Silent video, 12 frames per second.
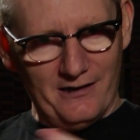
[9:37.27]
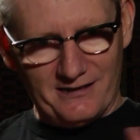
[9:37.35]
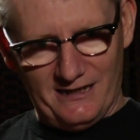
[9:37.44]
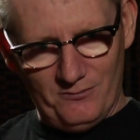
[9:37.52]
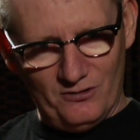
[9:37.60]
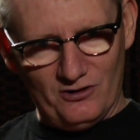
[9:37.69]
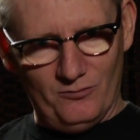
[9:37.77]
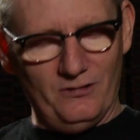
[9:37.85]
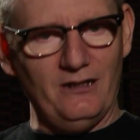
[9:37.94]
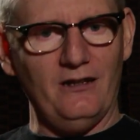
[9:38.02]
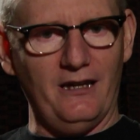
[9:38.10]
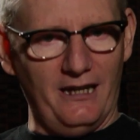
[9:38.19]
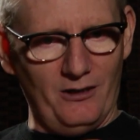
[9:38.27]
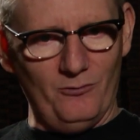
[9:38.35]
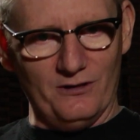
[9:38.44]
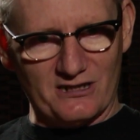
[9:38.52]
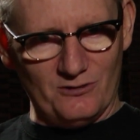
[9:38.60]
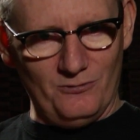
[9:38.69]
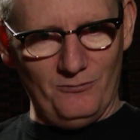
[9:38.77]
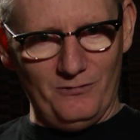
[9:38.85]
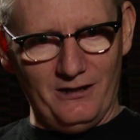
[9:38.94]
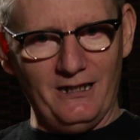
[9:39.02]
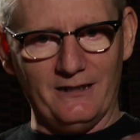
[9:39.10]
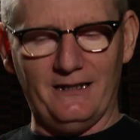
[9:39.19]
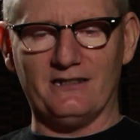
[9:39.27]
send them to me, and then we'll see what we think.